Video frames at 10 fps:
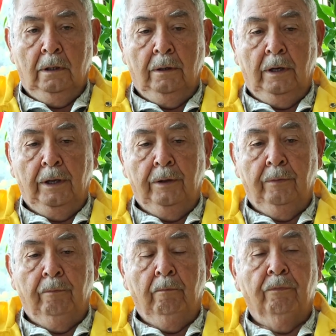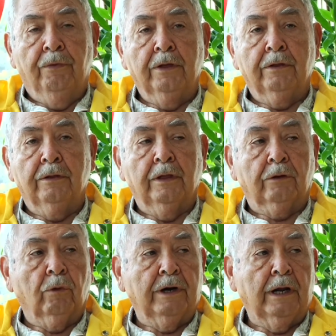I think
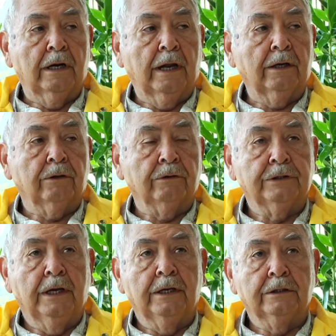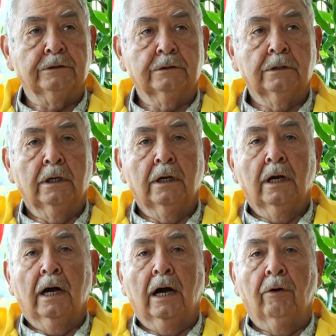that what I'd like to say is
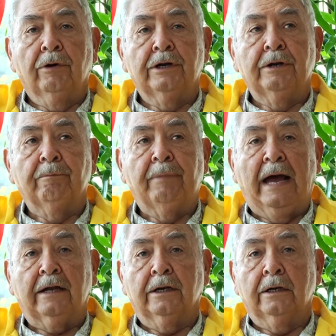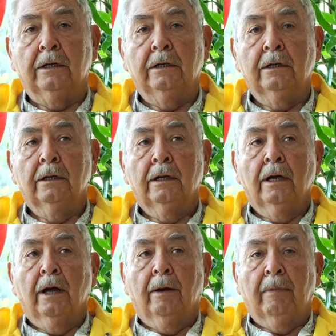how it impacted
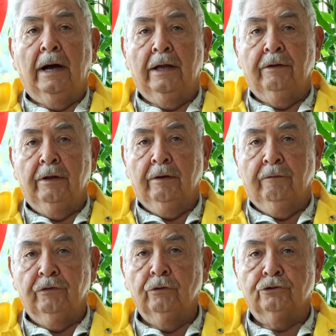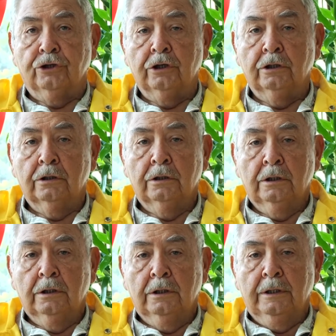my future
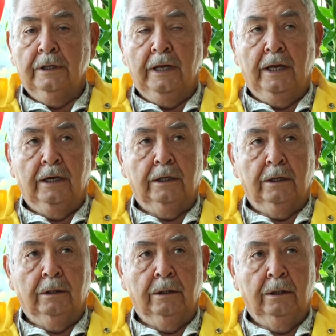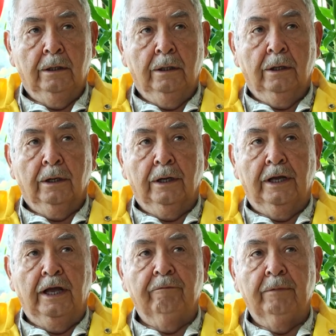and
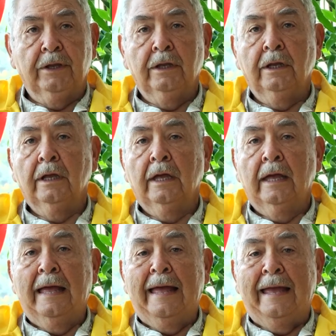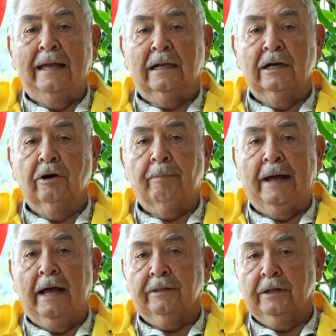gave me a clear
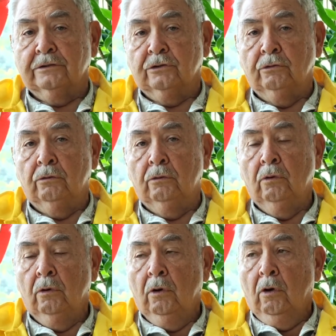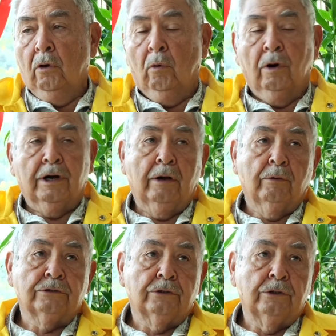path as to what I
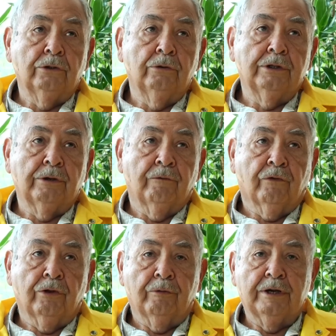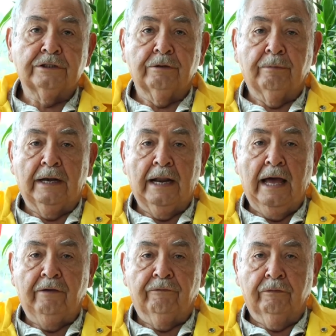was to do for the rest of my
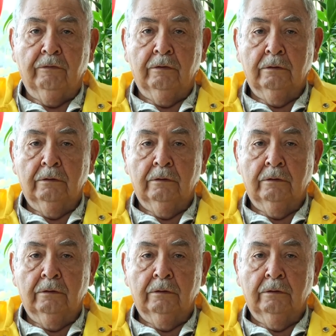life.